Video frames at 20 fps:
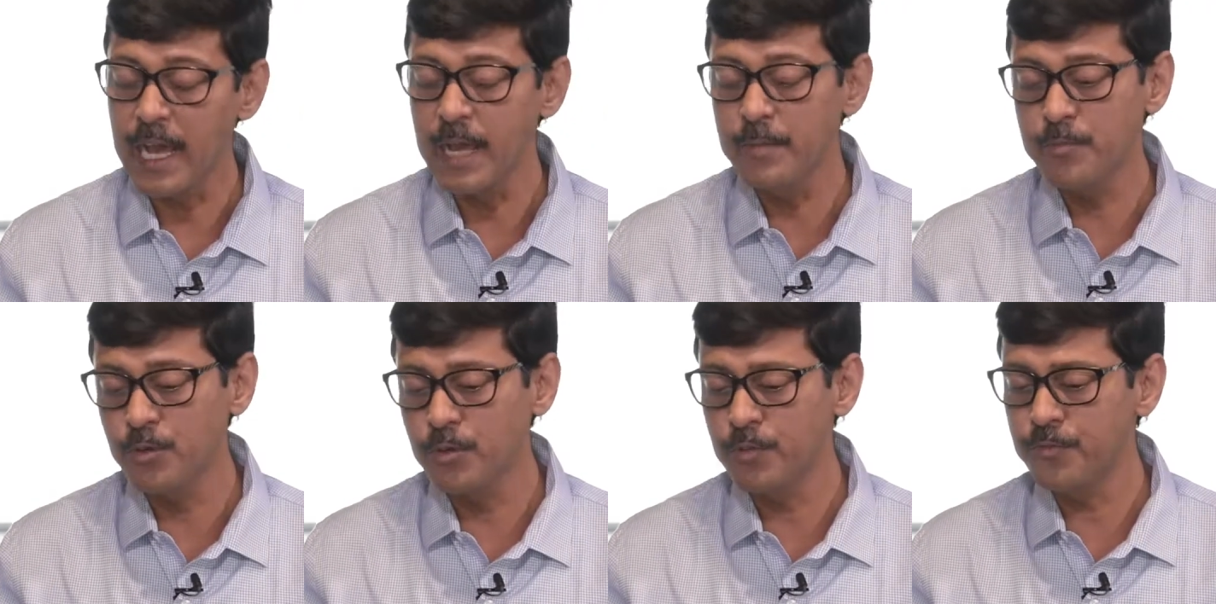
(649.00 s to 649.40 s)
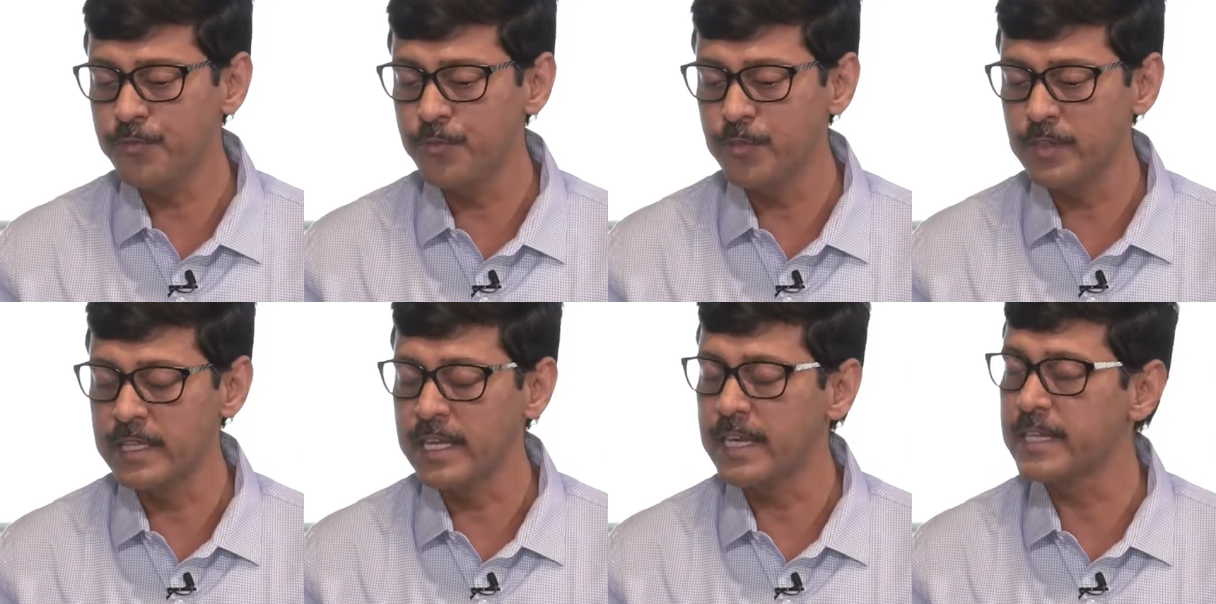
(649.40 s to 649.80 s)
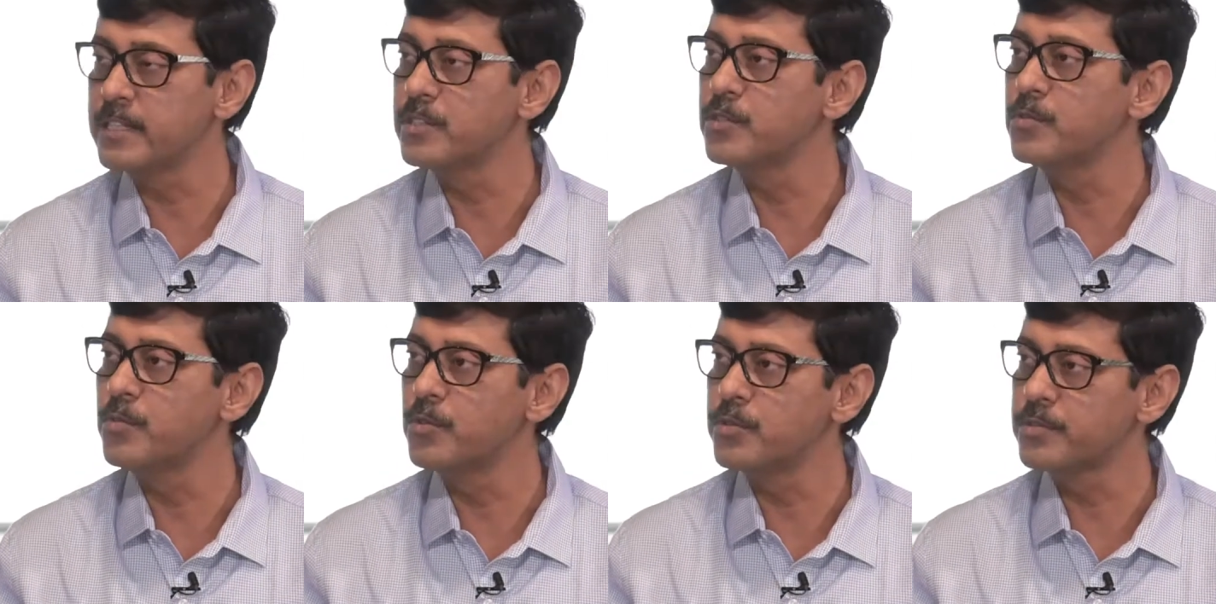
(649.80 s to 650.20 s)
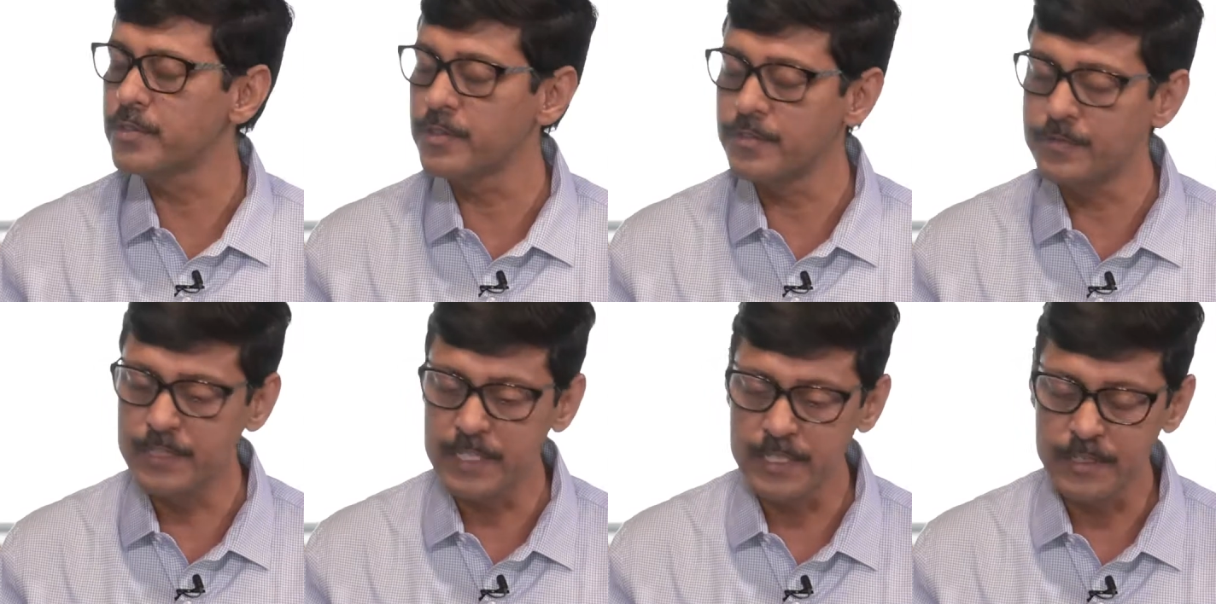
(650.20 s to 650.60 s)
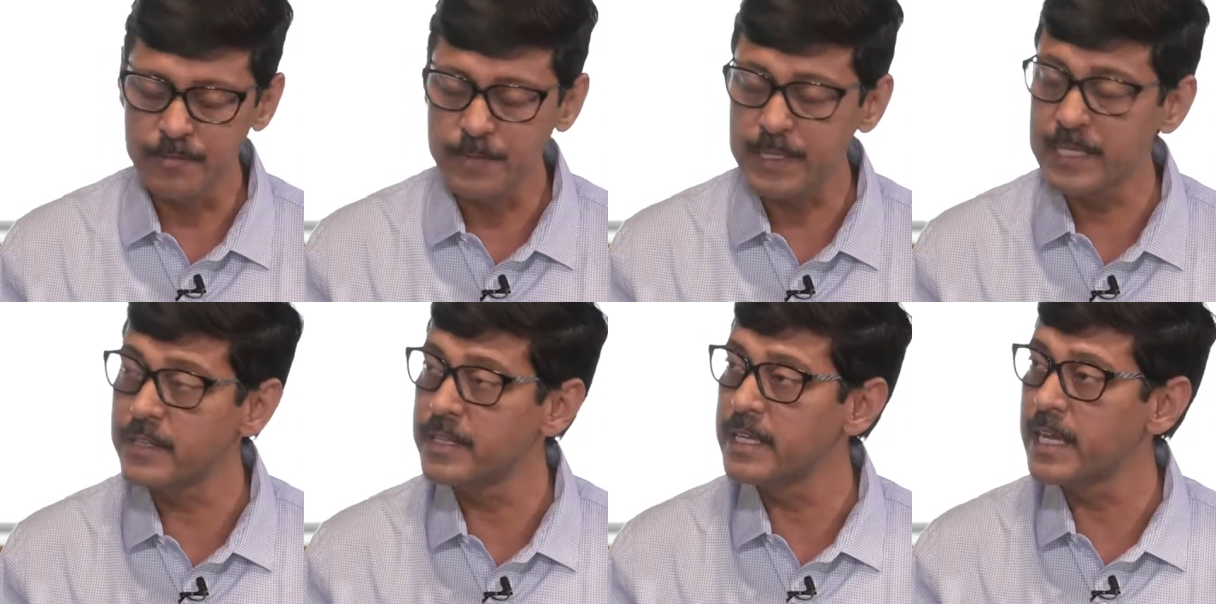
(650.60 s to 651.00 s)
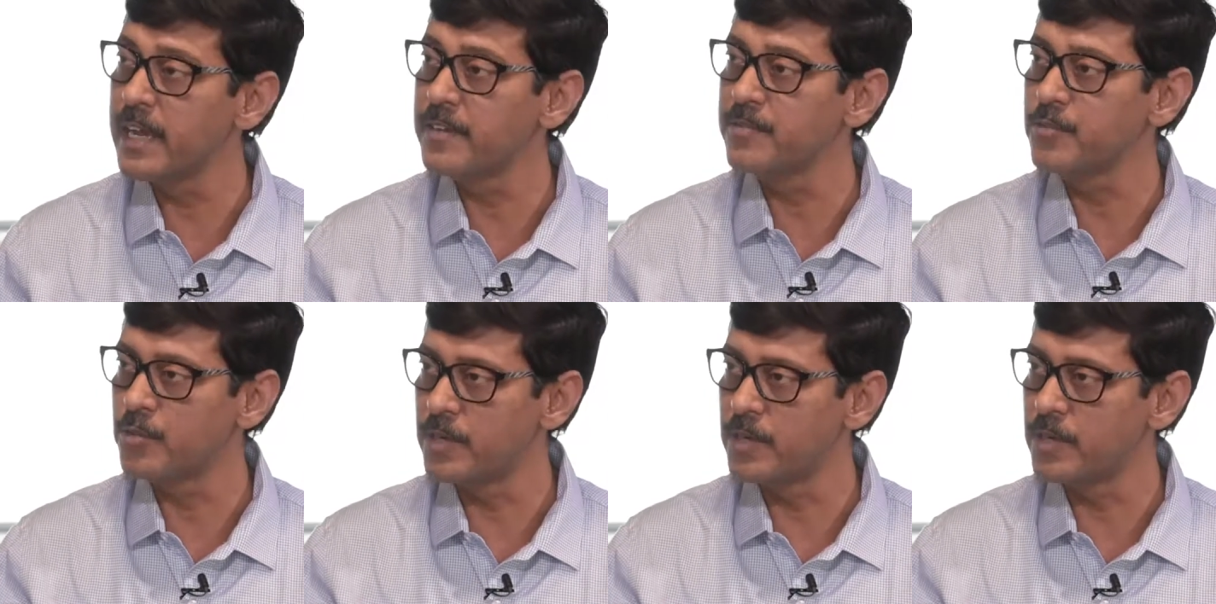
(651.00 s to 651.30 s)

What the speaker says: I'm hopeful that most of these, because they have